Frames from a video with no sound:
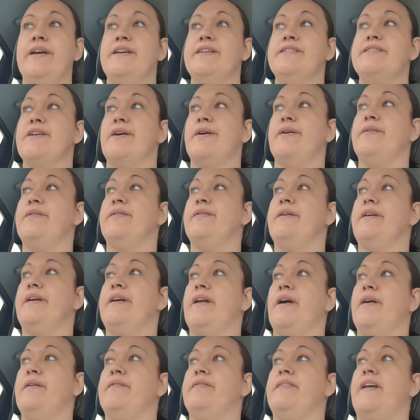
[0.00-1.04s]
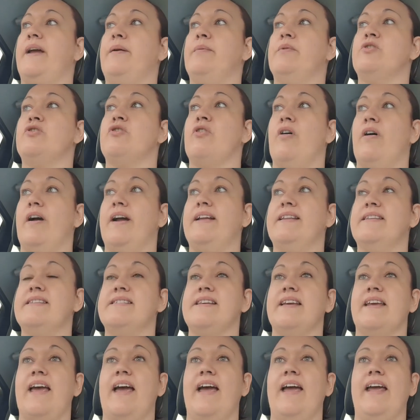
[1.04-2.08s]
So, you know, they were trying
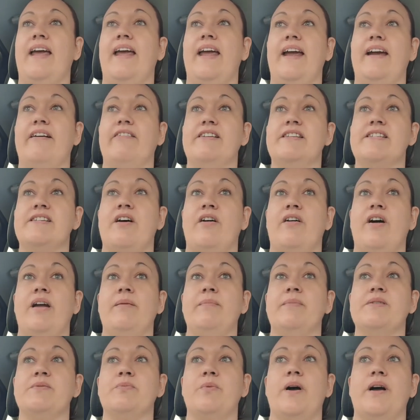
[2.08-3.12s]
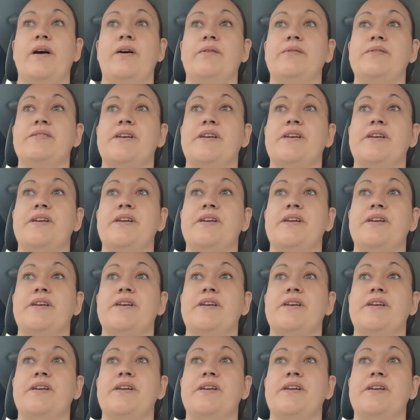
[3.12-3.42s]
to get here in time as well.